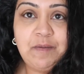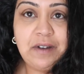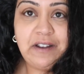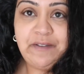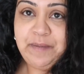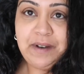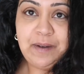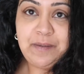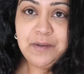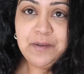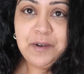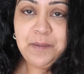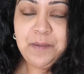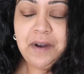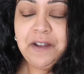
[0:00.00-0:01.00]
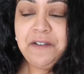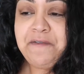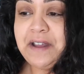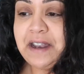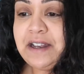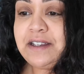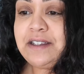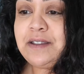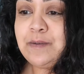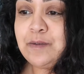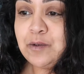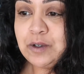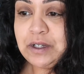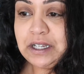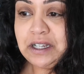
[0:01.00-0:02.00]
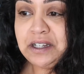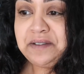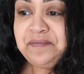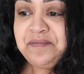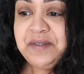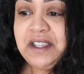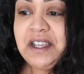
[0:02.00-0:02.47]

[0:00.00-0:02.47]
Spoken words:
when I've been abroad, but I fell into the water